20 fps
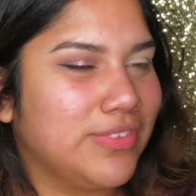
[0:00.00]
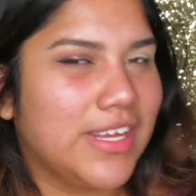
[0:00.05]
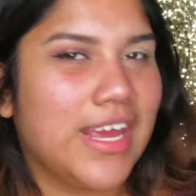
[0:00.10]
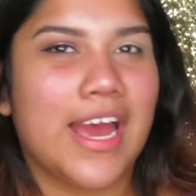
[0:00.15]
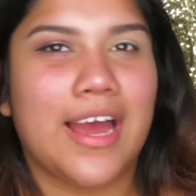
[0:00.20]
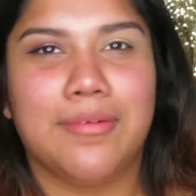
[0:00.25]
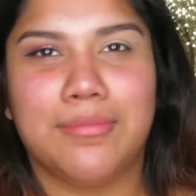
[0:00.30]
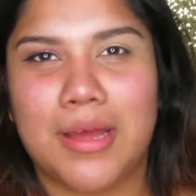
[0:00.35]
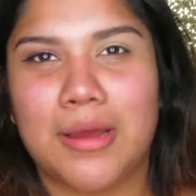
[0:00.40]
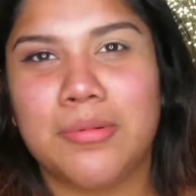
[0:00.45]

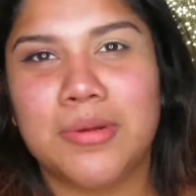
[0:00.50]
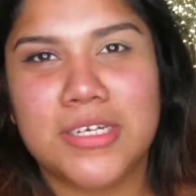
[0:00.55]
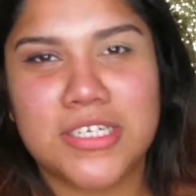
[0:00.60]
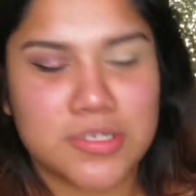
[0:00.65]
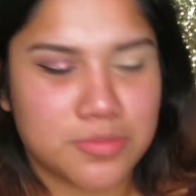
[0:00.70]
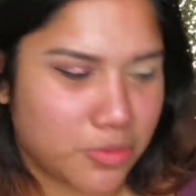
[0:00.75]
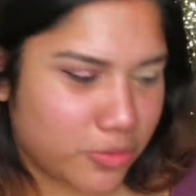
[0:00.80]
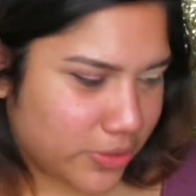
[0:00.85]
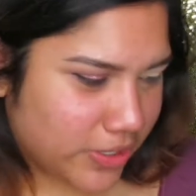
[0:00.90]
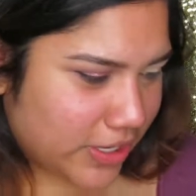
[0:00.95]
Yeah, I'm gonna
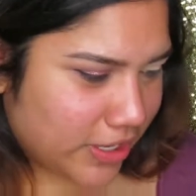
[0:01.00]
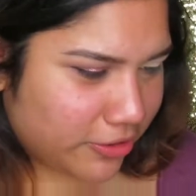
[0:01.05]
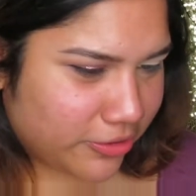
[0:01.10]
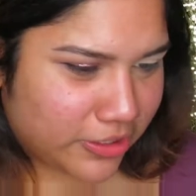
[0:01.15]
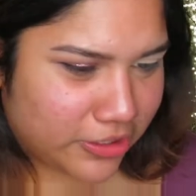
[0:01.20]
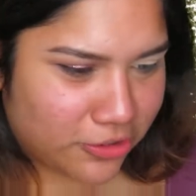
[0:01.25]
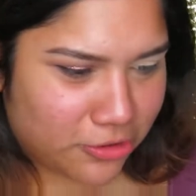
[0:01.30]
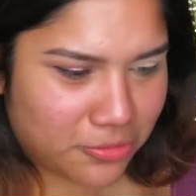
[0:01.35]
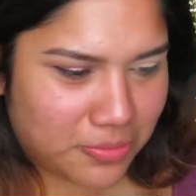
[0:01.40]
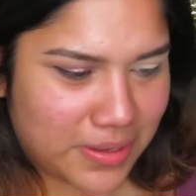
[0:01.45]
smoke it out
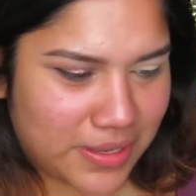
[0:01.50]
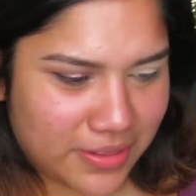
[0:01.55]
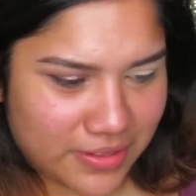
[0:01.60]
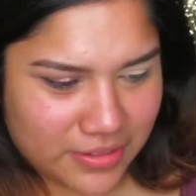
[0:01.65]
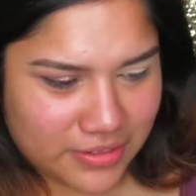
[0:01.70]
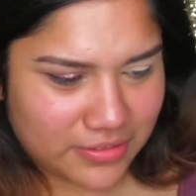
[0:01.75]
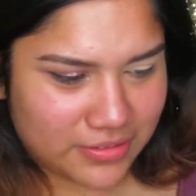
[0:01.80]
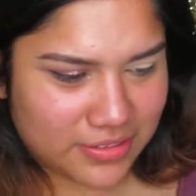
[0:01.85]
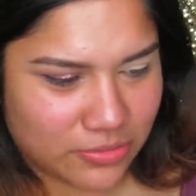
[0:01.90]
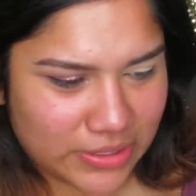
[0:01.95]
a little bit.
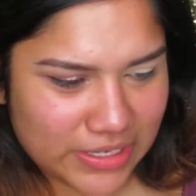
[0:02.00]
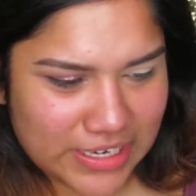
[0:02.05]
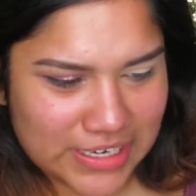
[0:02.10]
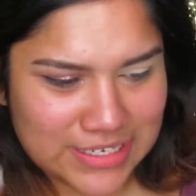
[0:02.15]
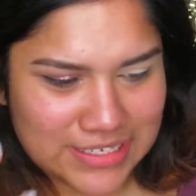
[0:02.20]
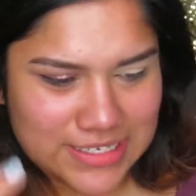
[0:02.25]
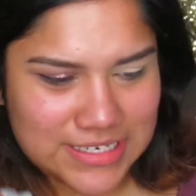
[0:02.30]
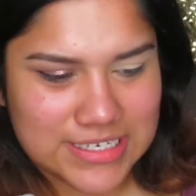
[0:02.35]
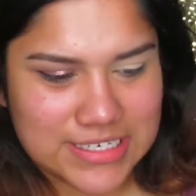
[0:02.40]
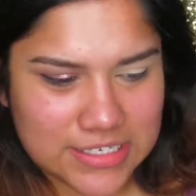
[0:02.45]
I want to
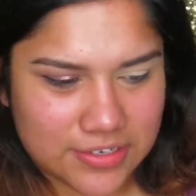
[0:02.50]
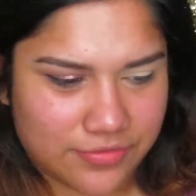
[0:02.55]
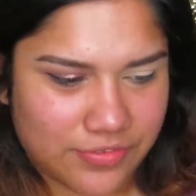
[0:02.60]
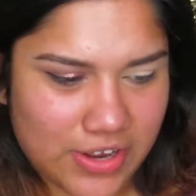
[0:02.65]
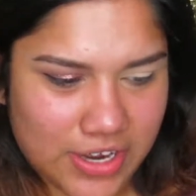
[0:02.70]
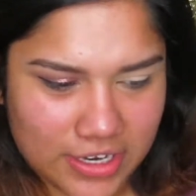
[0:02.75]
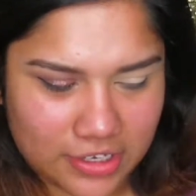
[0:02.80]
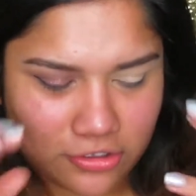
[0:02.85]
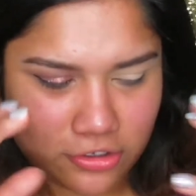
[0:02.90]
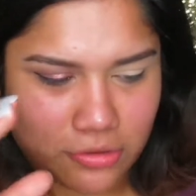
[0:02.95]

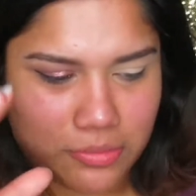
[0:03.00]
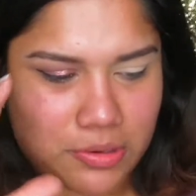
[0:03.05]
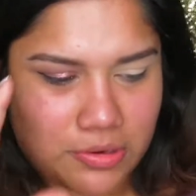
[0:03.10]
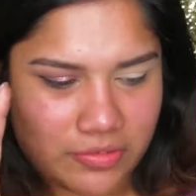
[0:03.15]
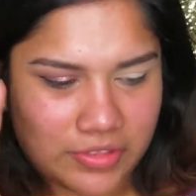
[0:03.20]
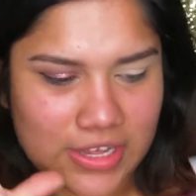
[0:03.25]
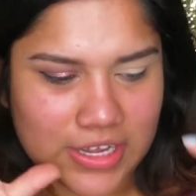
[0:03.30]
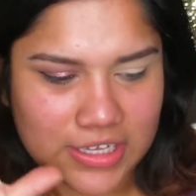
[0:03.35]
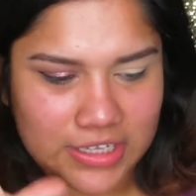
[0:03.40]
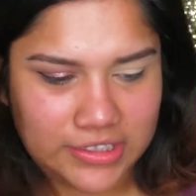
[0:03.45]
intensify a little bit
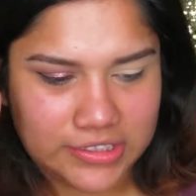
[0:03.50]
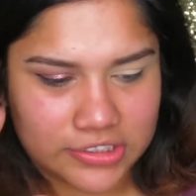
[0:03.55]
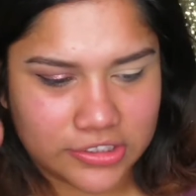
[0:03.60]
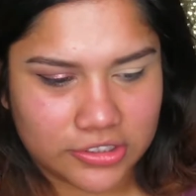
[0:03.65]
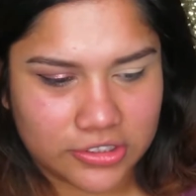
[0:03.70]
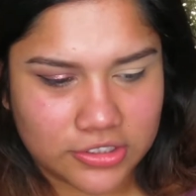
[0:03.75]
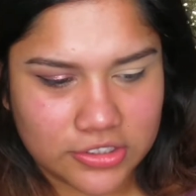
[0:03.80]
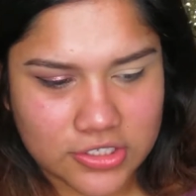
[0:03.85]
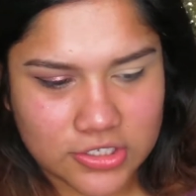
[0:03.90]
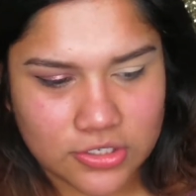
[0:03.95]
of that
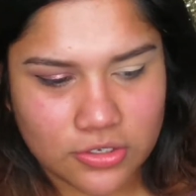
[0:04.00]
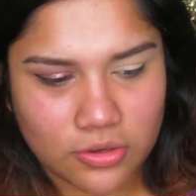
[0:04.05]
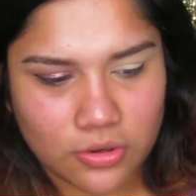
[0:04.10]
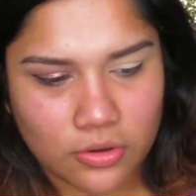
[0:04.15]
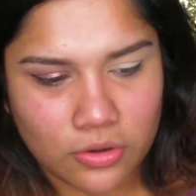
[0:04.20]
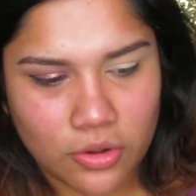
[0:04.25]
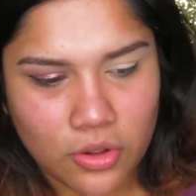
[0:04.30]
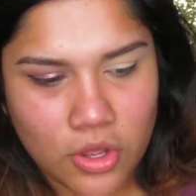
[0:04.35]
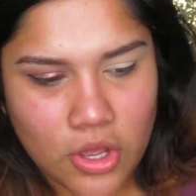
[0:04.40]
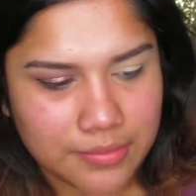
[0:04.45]
glitter,
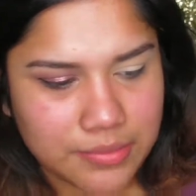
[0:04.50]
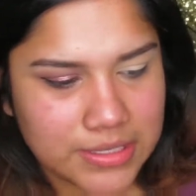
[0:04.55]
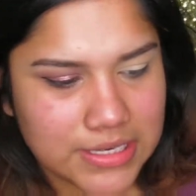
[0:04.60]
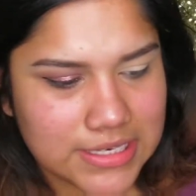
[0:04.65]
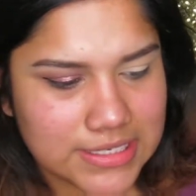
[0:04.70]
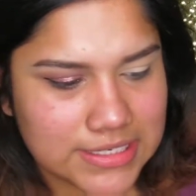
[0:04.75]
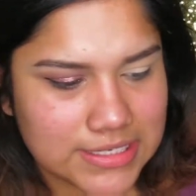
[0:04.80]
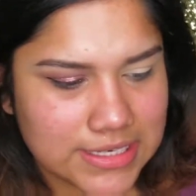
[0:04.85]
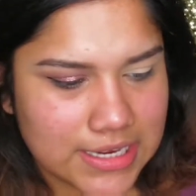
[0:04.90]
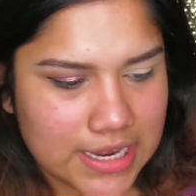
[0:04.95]
so I'm
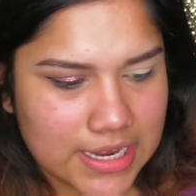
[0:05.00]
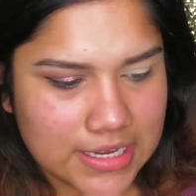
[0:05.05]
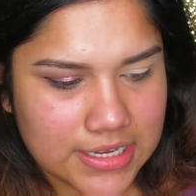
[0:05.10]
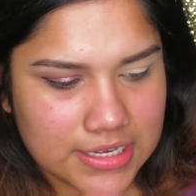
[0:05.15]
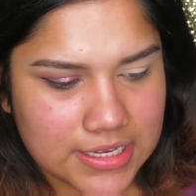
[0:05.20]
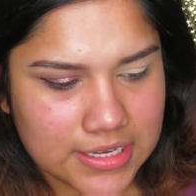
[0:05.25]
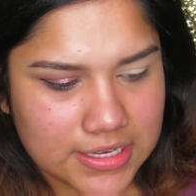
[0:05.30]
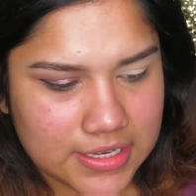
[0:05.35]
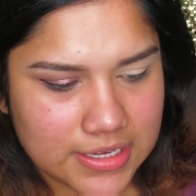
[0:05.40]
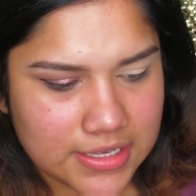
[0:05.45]
gonna
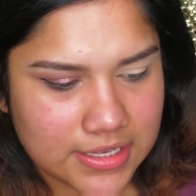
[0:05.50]
take